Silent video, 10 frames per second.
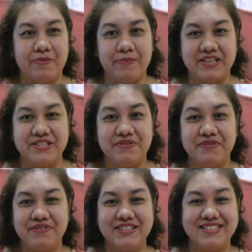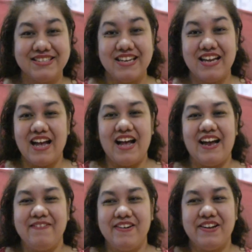my stories,
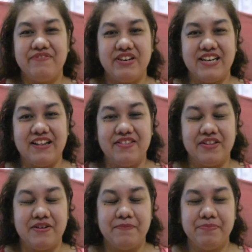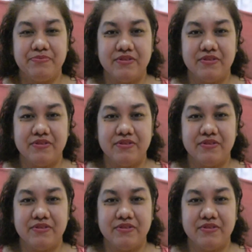I'd love to tell them.